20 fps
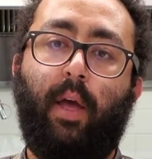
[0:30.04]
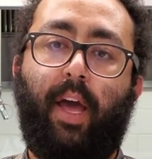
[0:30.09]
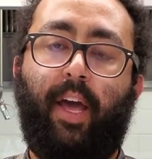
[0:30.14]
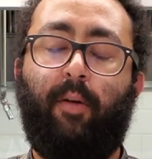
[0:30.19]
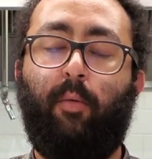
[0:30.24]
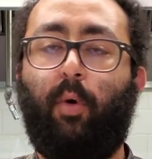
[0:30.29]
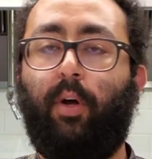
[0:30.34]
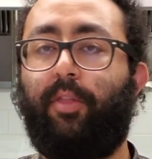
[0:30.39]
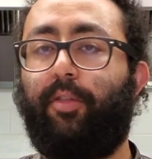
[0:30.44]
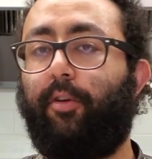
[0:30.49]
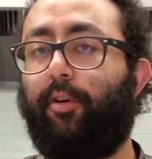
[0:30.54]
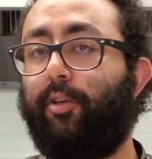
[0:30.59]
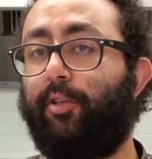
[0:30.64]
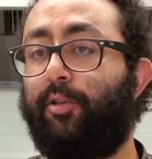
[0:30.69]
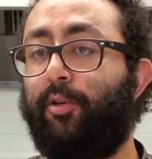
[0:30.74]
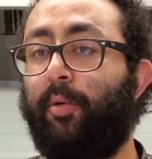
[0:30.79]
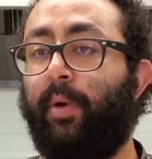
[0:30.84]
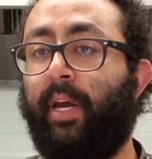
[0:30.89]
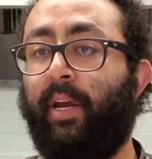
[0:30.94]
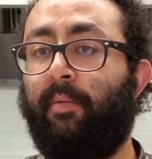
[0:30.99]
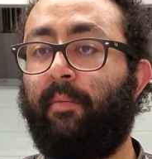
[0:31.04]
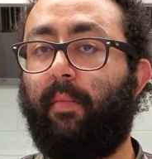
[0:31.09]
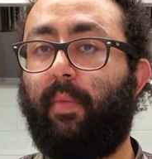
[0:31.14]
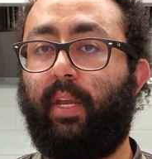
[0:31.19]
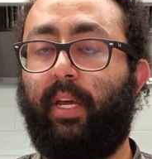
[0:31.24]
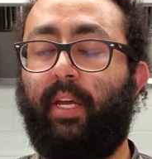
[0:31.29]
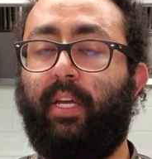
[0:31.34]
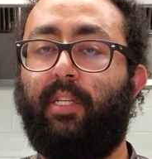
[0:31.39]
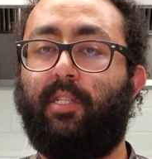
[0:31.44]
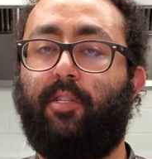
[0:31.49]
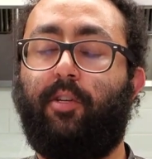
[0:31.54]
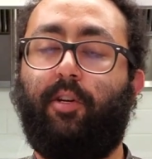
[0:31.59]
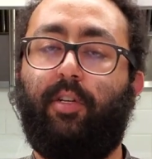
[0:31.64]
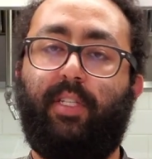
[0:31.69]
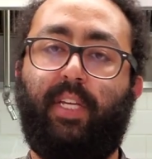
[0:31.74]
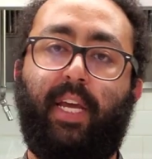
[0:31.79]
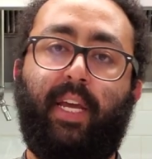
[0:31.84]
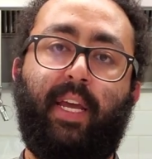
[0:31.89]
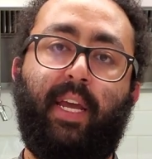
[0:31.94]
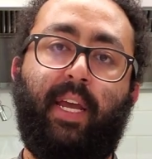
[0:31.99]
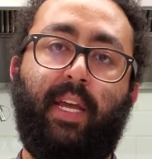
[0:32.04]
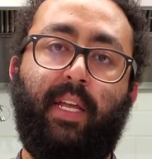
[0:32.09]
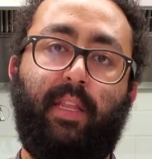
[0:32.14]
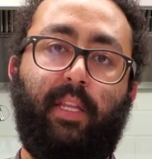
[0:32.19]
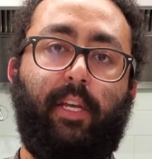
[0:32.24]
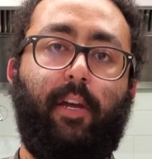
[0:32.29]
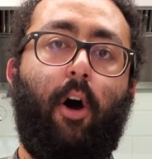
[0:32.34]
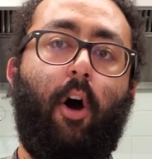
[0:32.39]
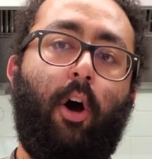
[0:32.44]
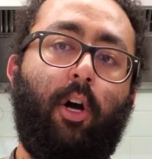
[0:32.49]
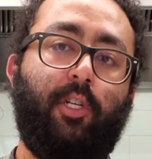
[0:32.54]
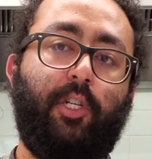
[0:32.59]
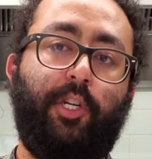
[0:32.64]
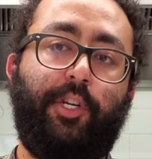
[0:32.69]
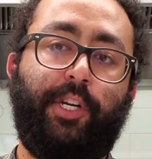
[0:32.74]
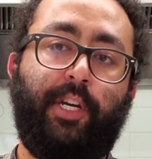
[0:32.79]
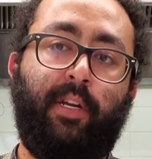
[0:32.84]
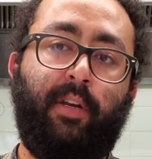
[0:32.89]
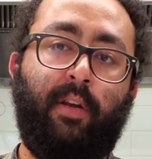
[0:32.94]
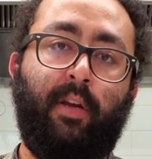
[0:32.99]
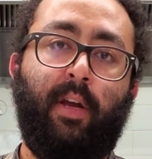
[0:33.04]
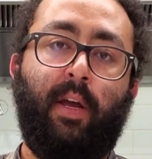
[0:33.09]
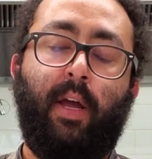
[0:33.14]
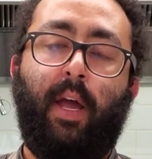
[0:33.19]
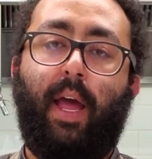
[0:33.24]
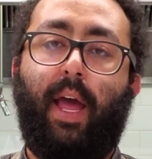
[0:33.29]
And what they're doing is they're taking in the oxygen